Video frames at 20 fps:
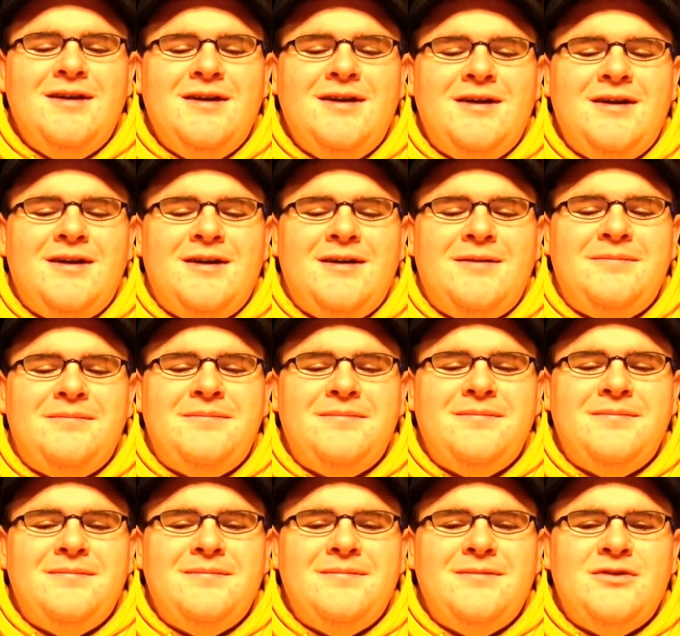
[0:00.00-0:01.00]
I
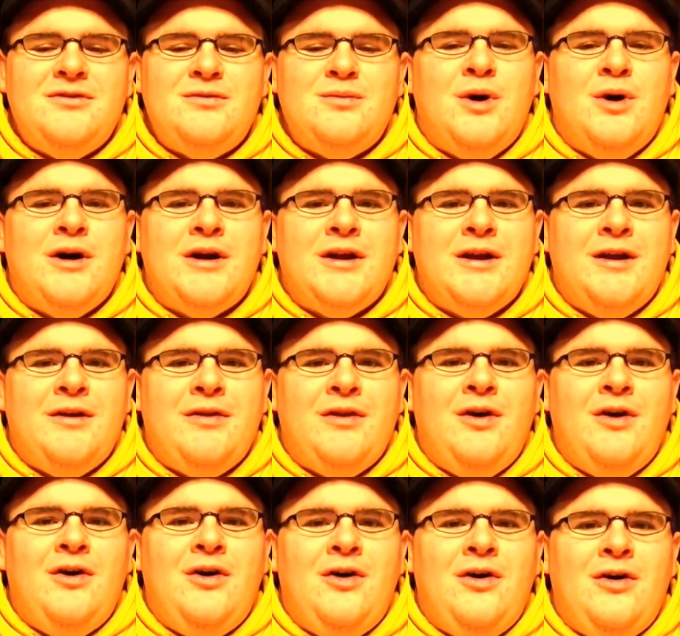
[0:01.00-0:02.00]
was walking down the
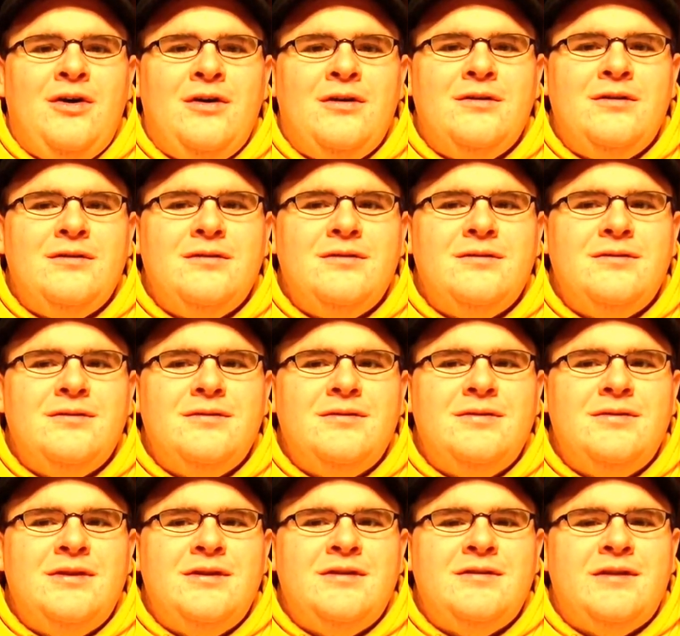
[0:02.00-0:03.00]
hall
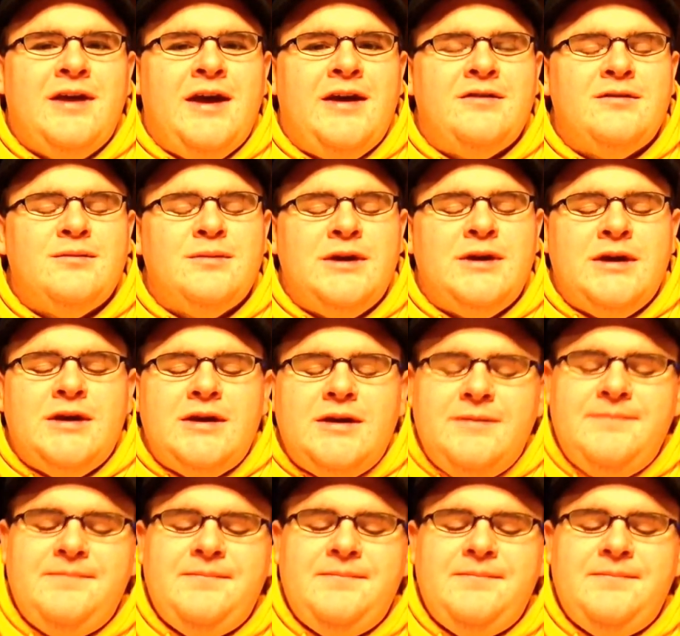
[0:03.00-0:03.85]
this last week,